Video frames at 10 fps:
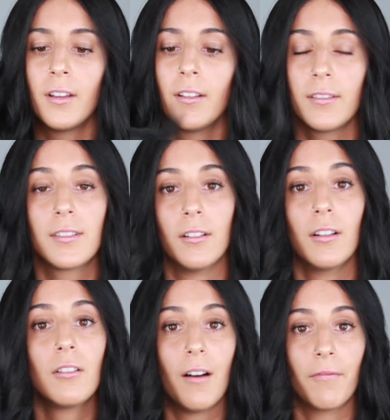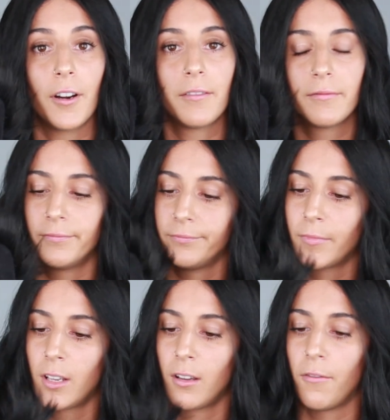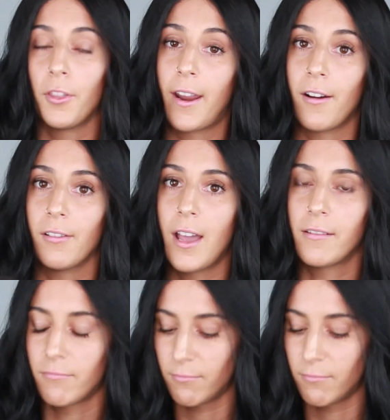Still a little comfort for the hairline.